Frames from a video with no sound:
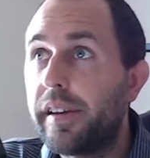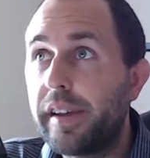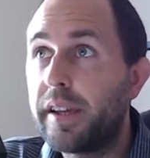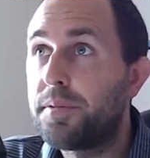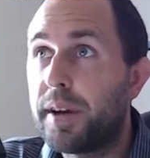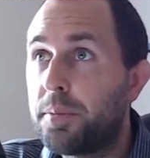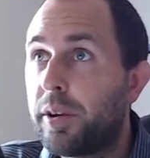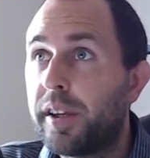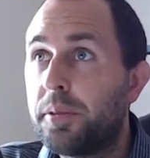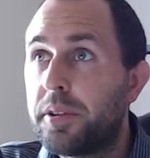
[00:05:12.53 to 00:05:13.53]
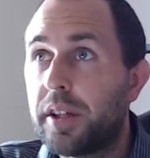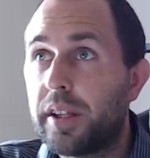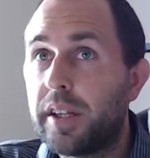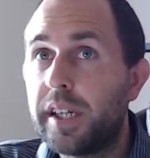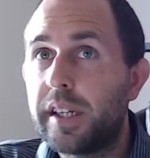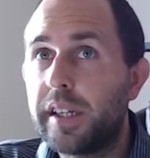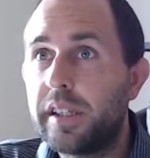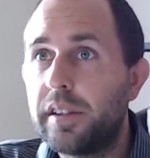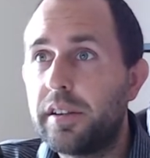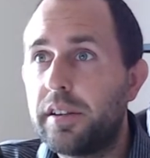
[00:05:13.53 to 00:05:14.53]
if I'm working with a client
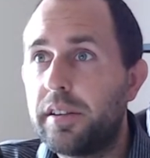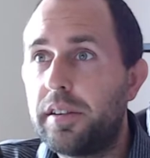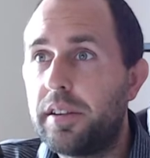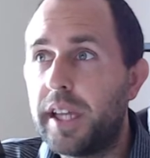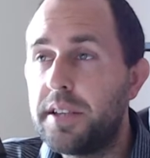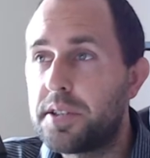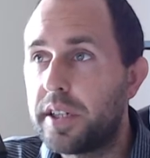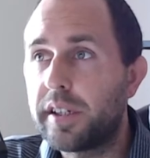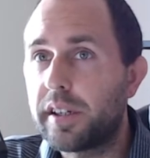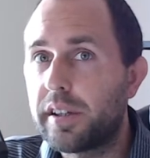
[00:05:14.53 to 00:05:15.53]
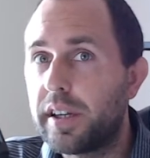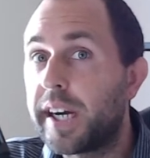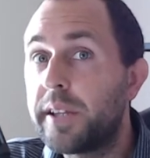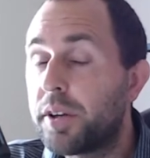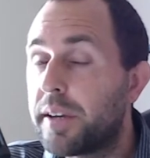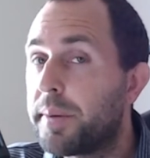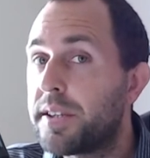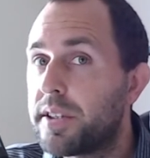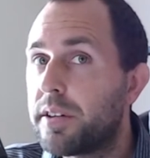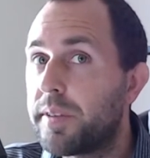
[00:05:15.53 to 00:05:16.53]
and they suck, I look at
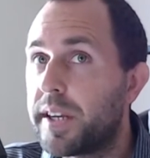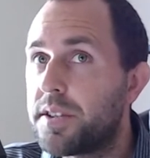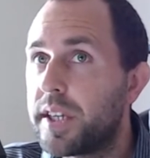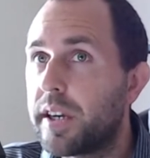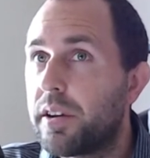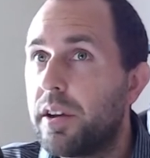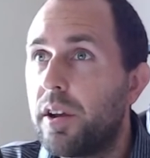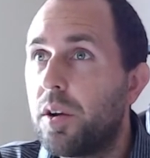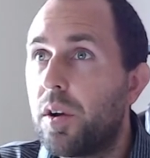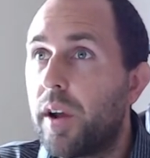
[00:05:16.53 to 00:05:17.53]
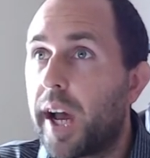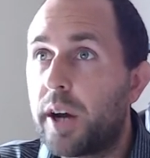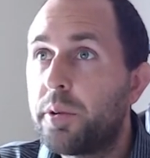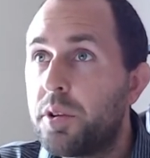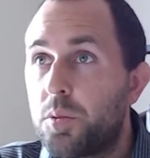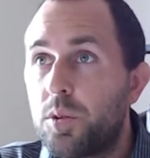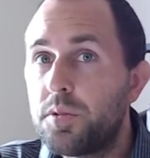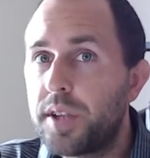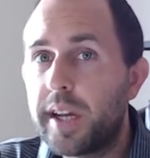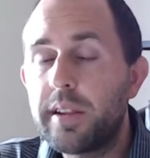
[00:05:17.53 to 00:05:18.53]
myself and I say, how in the world
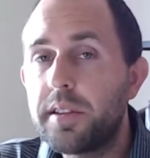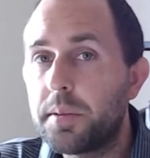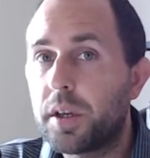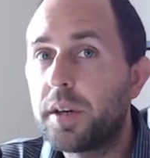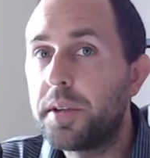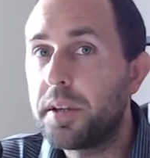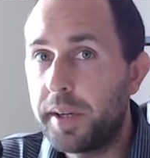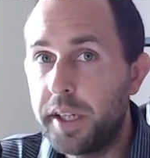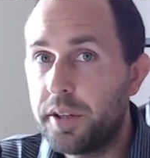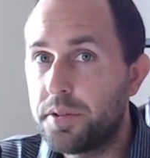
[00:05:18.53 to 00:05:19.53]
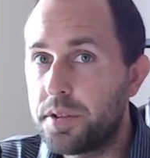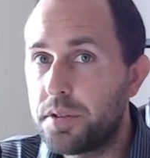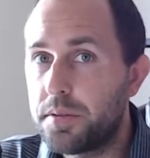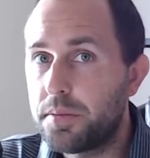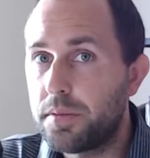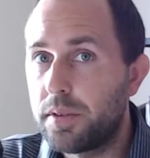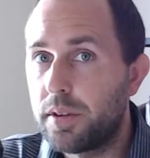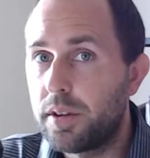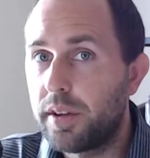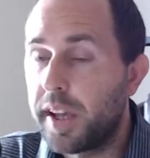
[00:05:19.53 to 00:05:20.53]
did I let them come into my ecosystem?
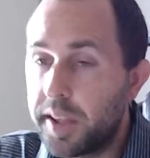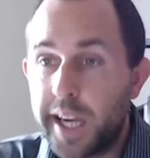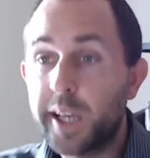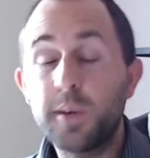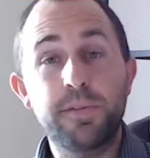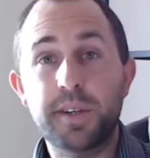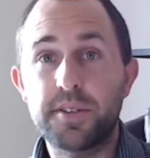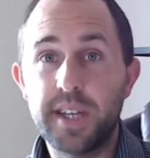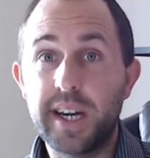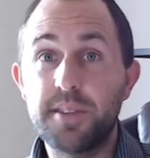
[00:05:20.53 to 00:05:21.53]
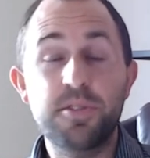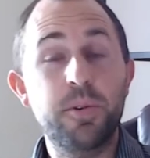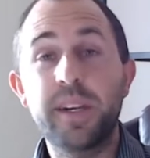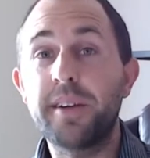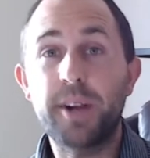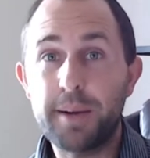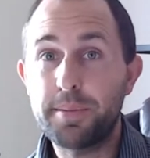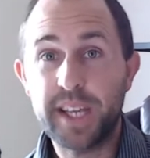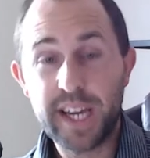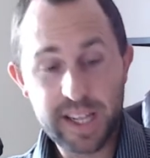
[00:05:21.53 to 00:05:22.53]
And then I go fix that. So it never
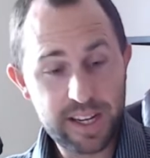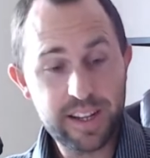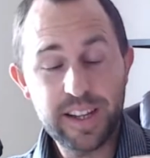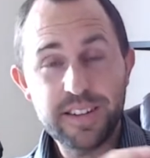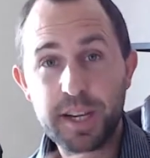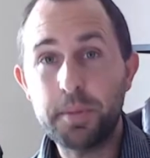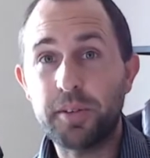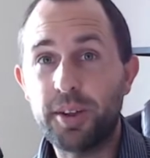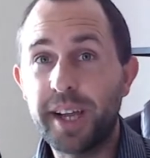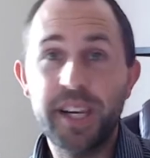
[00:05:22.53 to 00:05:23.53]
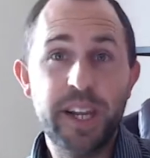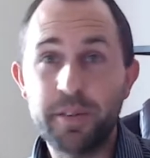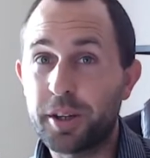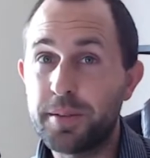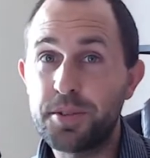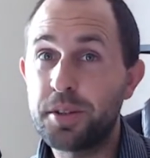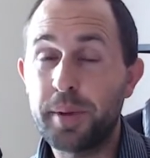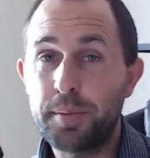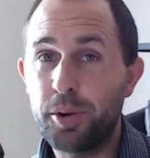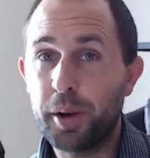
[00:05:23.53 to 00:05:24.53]
happened. That type of client never comes into
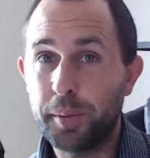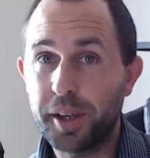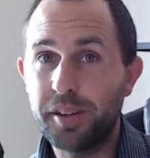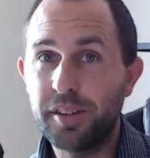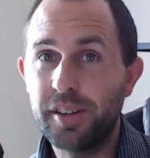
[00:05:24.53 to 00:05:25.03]
my program again.